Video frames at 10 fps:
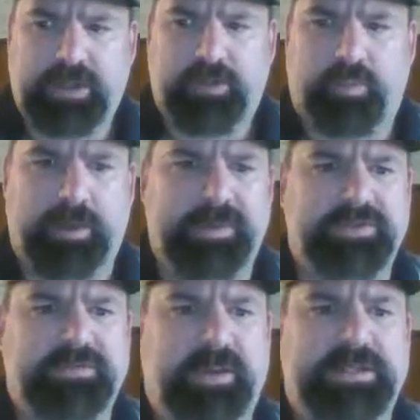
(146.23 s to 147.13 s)

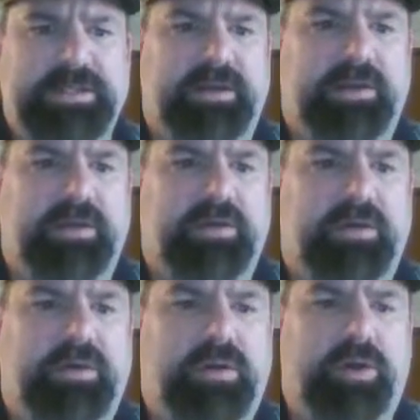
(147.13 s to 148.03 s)
women's rights are
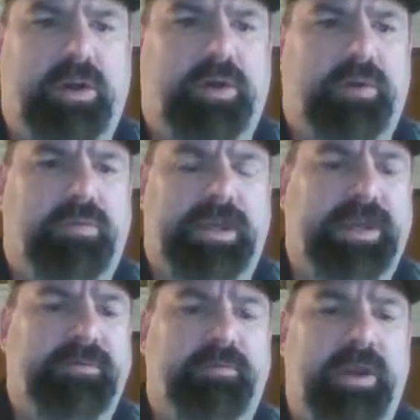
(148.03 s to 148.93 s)

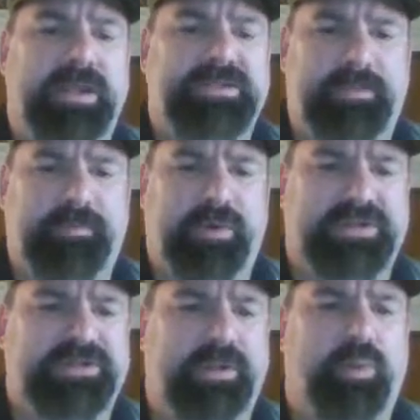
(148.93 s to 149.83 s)
not even rights anymore,
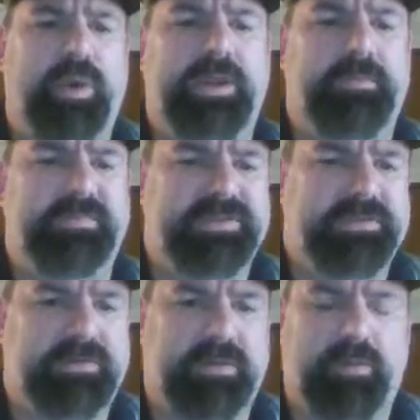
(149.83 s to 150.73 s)
it's their whims.
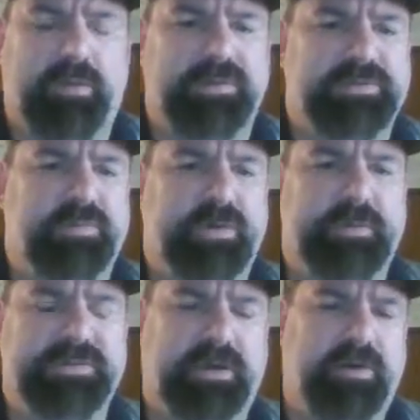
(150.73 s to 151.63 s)
A woman's
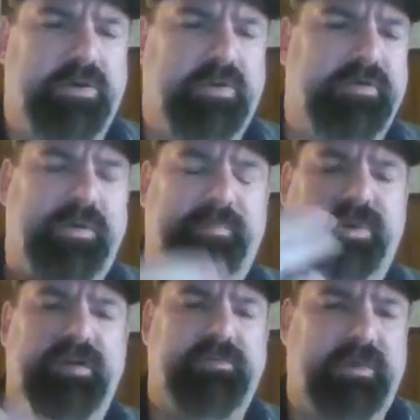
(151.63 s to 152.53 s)
whims are over and
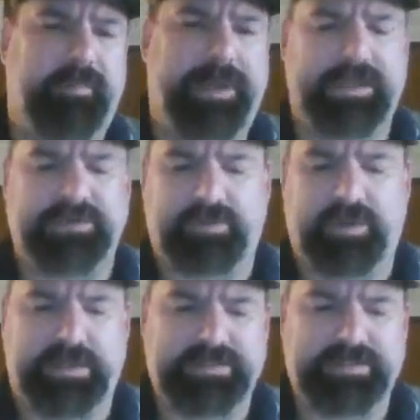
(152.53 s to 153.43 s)
above a man's
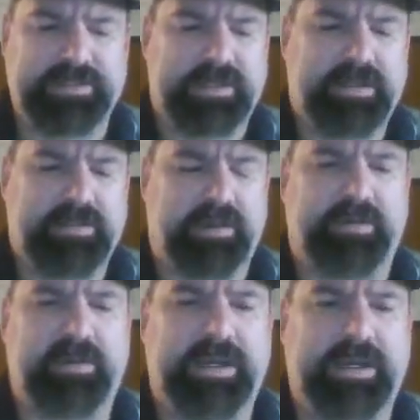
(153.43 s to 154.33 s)
rights. They're
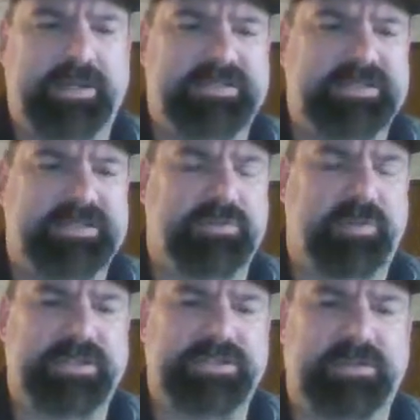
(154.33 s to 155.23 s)
creating a
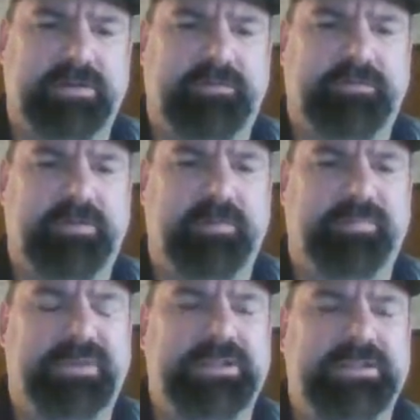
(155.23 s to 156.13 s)
situation of
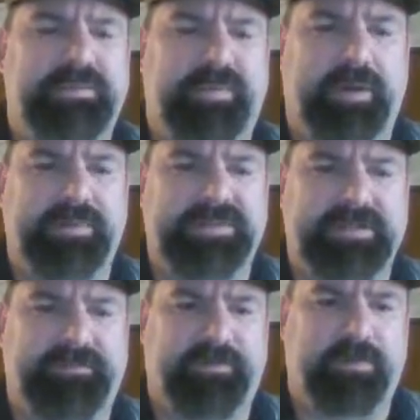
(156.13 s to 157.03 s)
complete
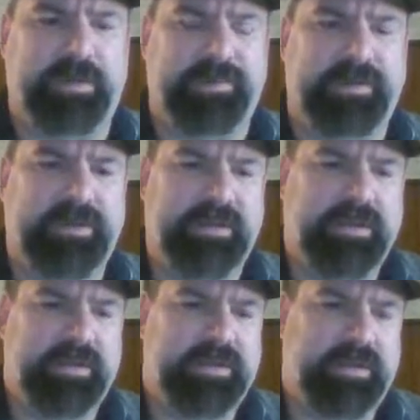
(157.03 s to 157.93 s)
supremacy for women
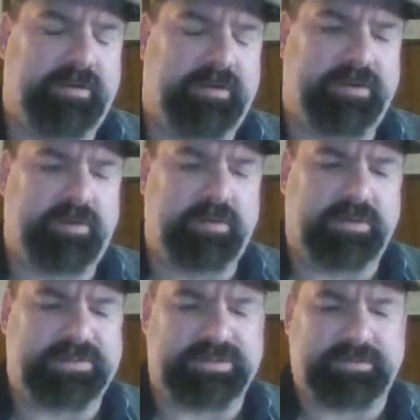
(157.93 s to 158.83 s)
under the
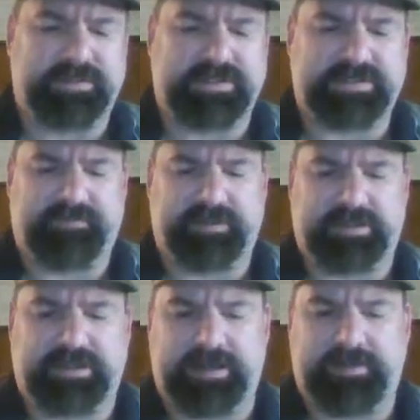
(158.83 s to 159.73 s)
court system and stuff
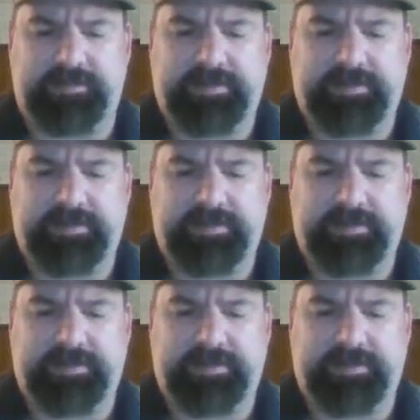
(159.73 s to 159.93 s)
like that.